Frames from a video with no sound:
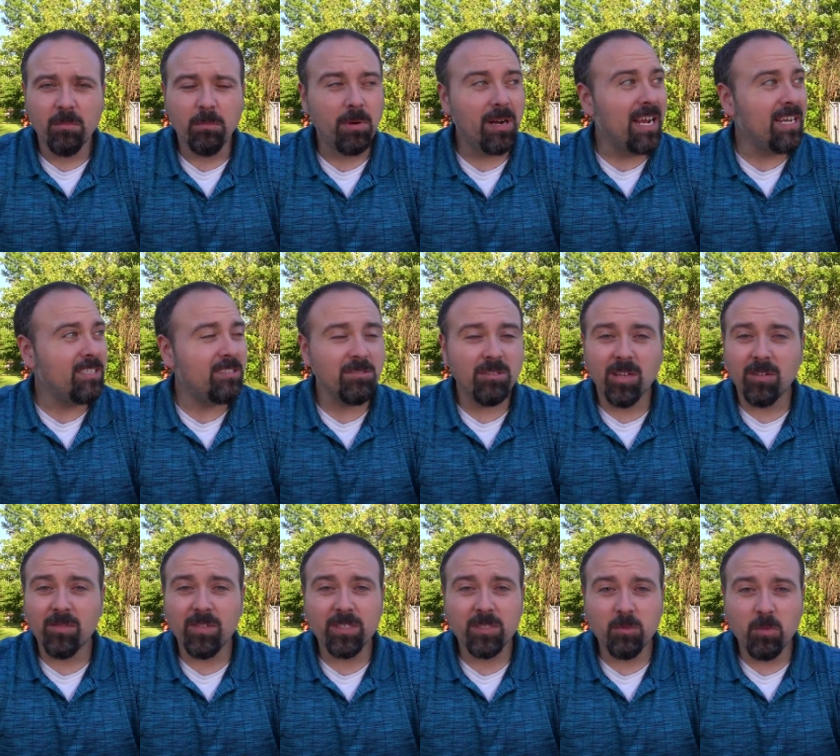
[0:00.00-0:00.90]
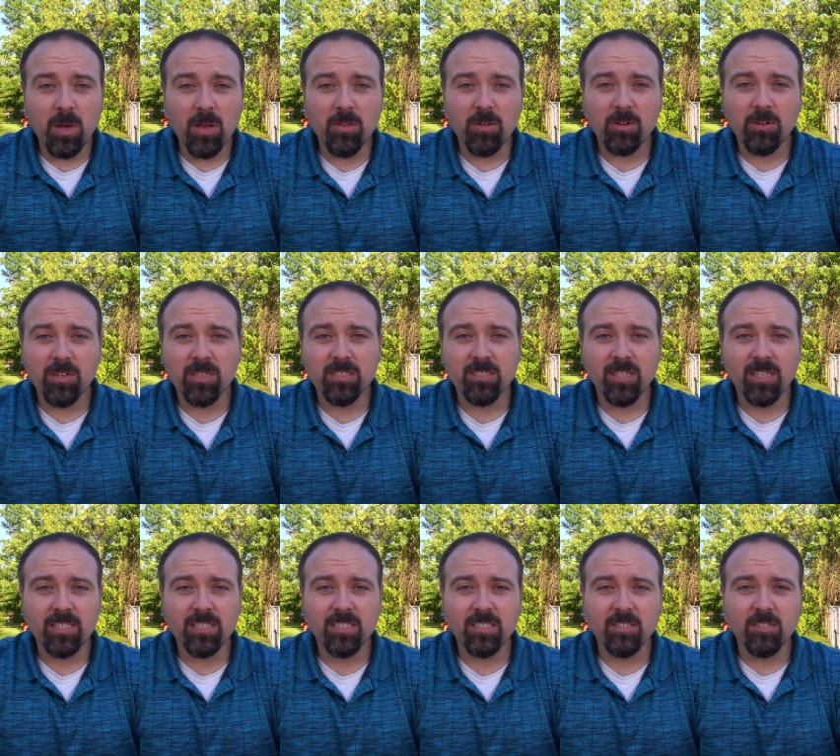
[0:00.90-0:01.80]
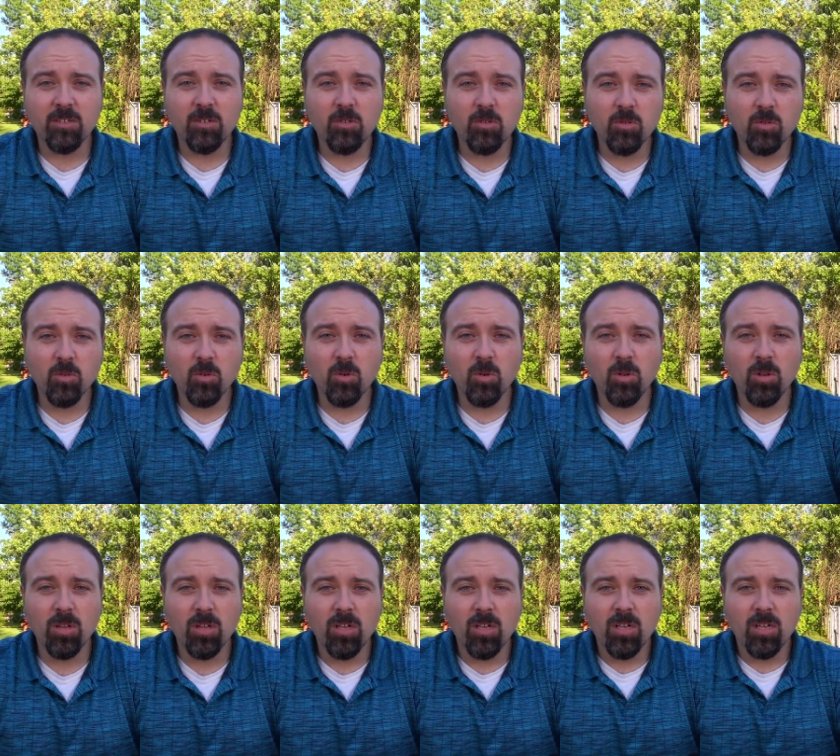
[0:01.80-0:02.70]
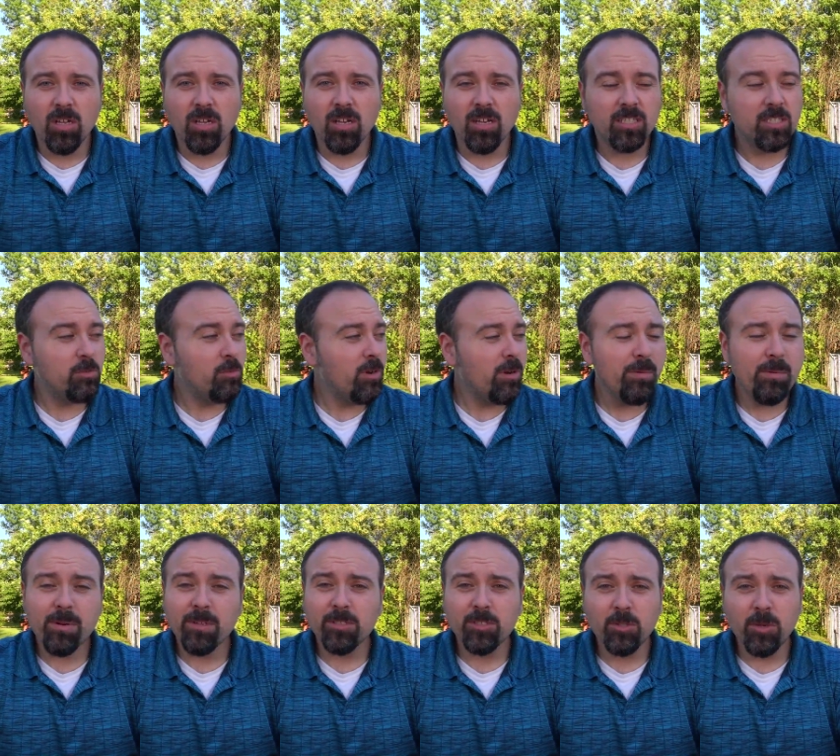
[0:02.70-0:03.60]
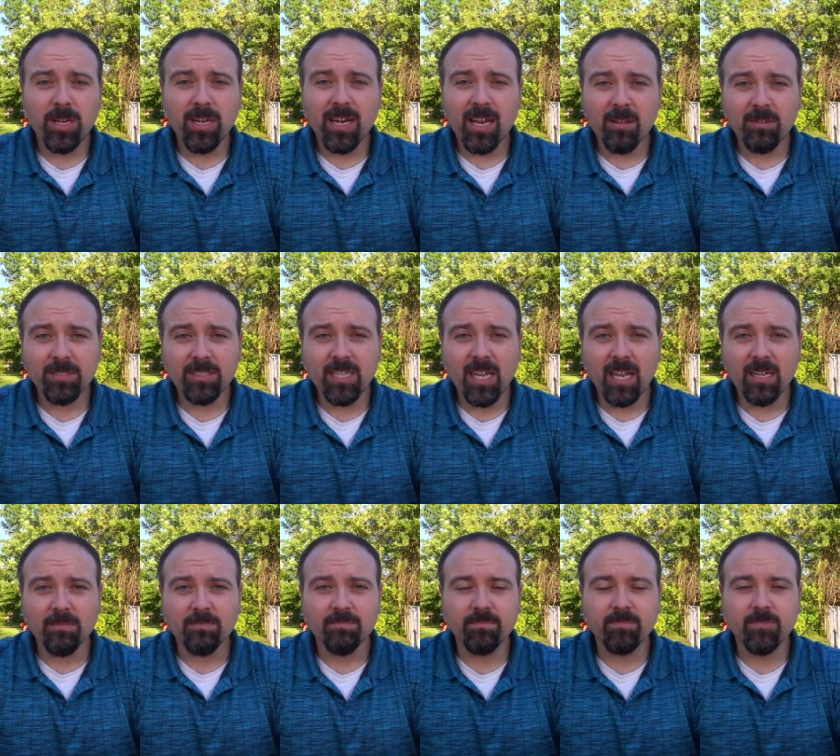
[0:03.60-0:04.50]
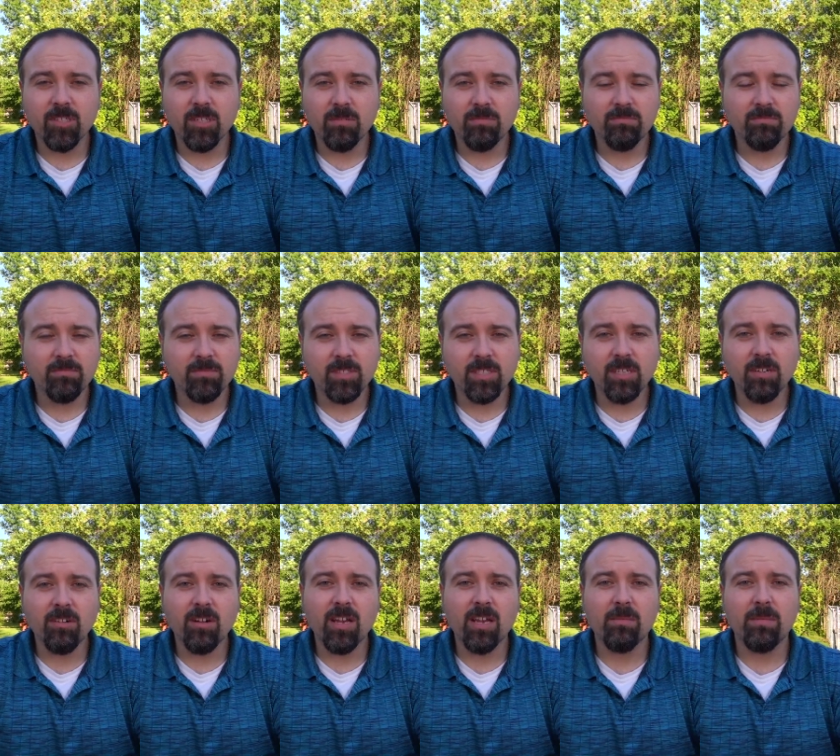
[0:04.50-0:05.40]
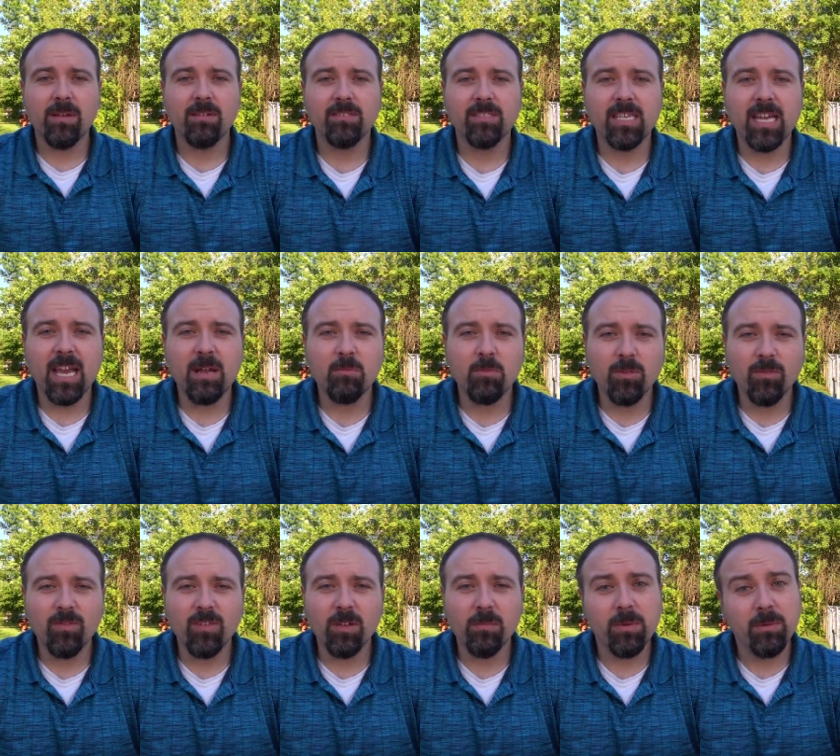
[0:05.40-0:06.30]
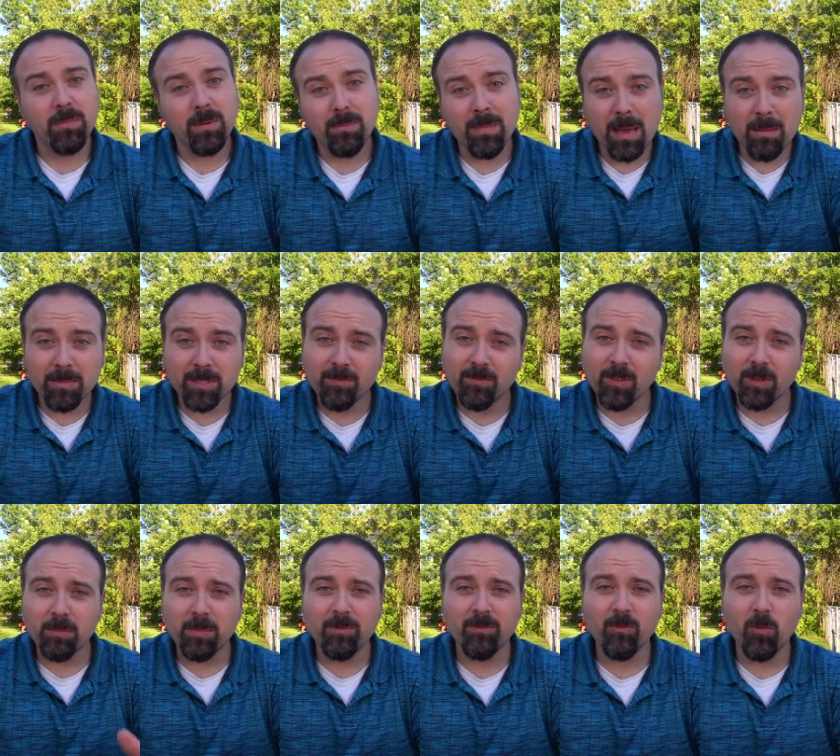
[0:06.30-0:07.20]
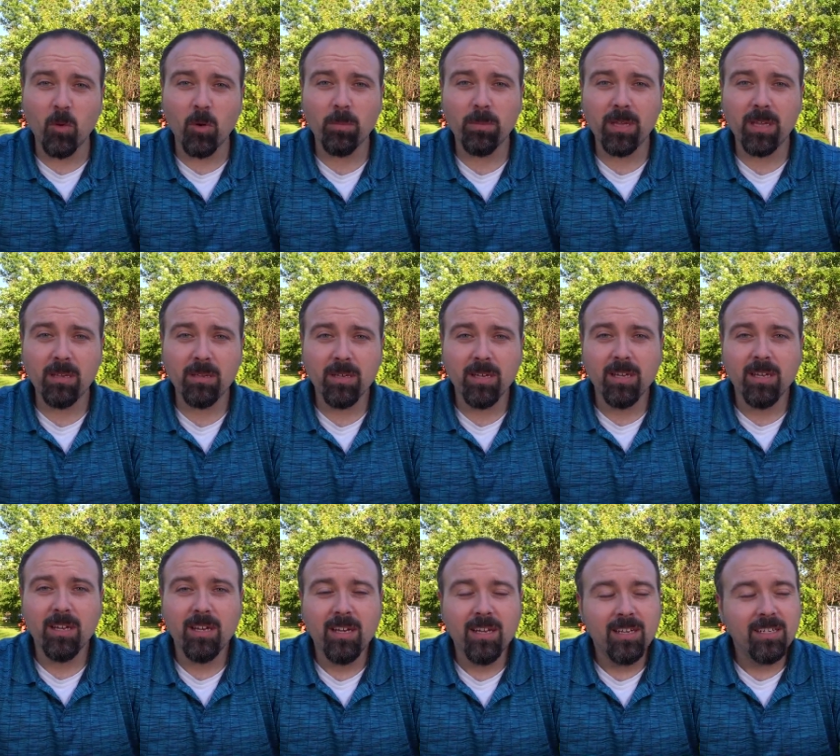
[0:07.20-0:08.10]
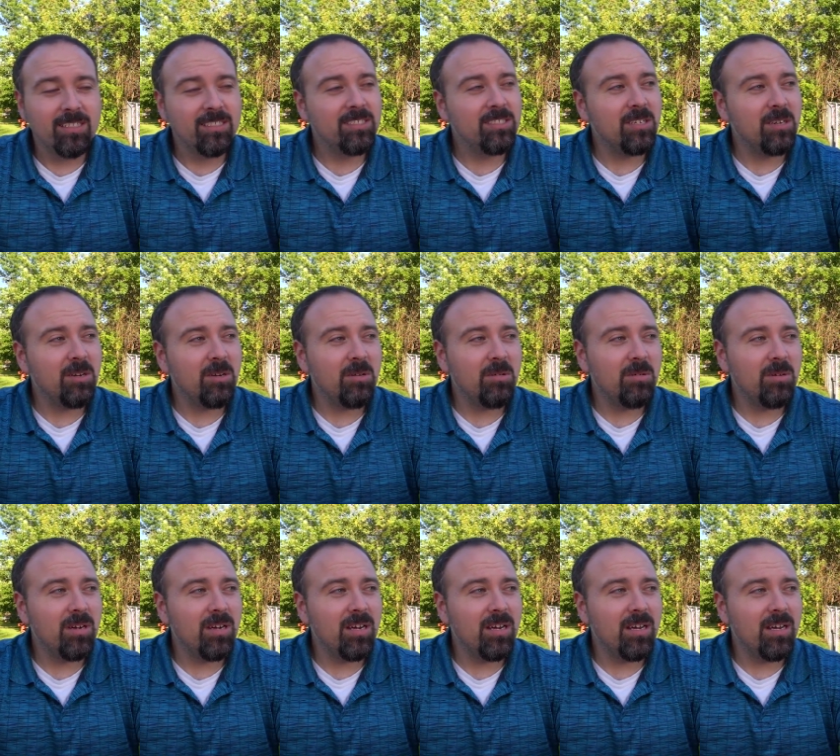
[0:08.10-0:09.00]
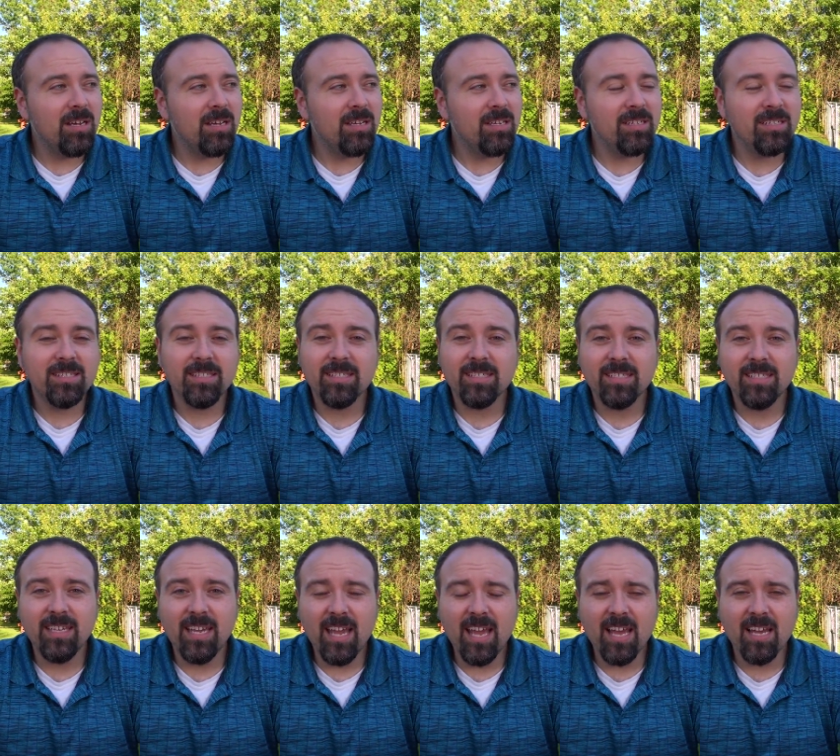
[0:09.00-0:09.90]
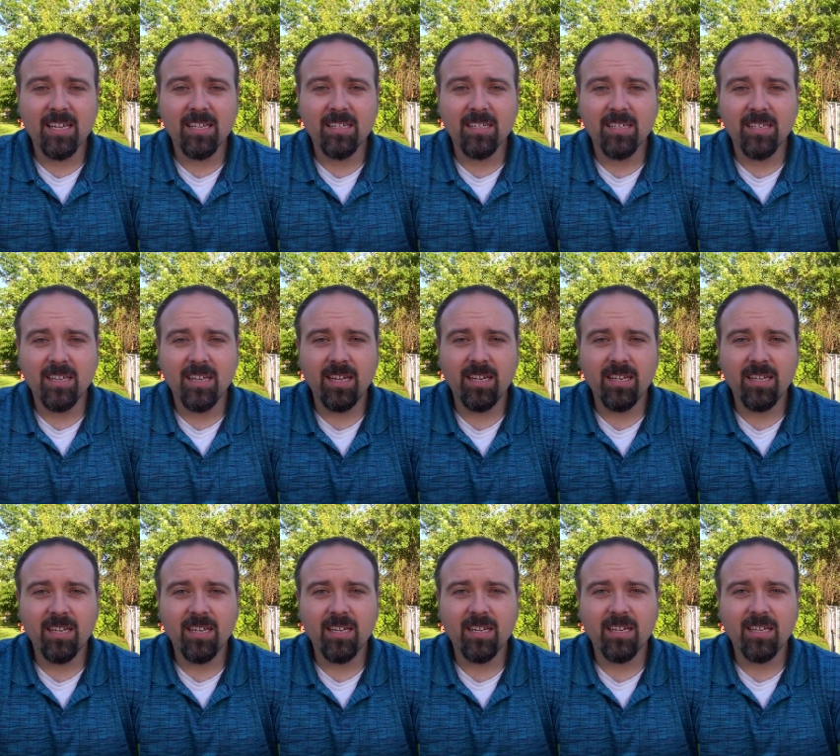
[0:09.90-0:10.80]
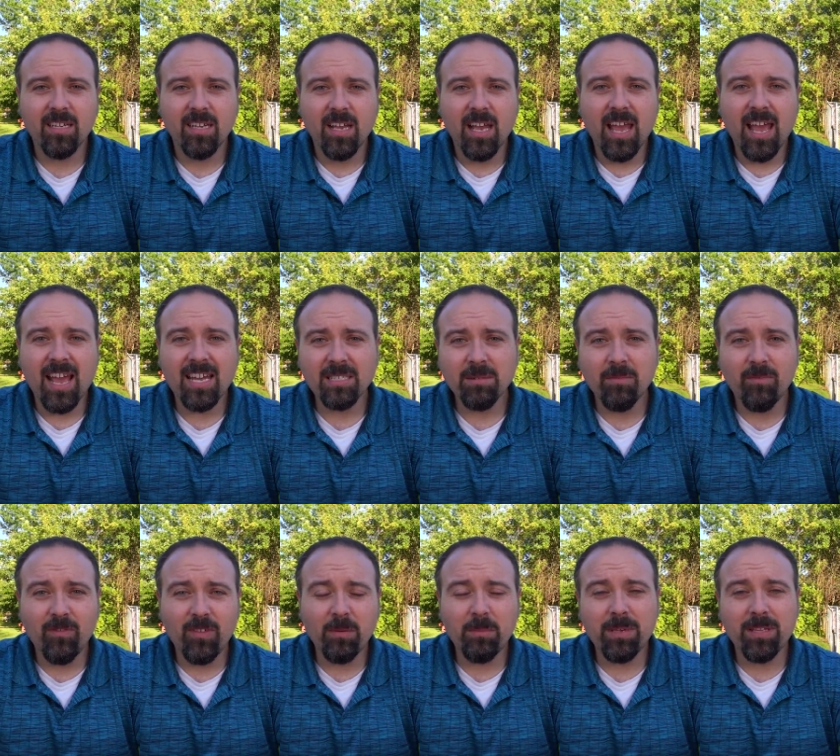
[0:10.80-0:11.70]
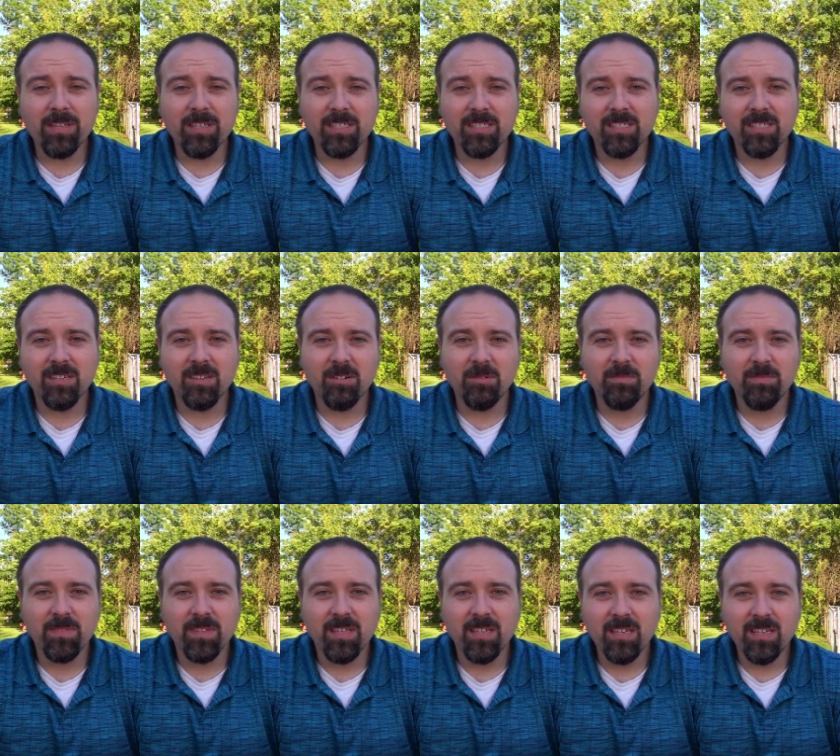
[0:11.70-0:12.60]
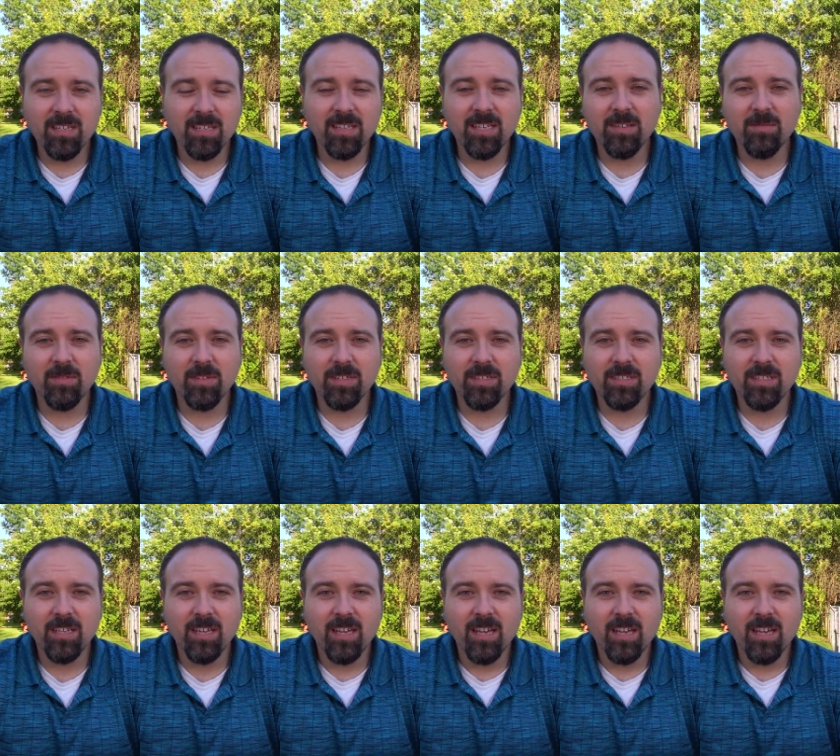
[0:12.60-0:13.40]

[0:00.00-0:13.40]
but I do love this weather. It's nice and cool. Uh, so we were able to enjoy it outside. So here I am outside. We're filming. My mom's filming for me. So, uh, yeah. And uh, as I'm filming this, though, in Cleveland,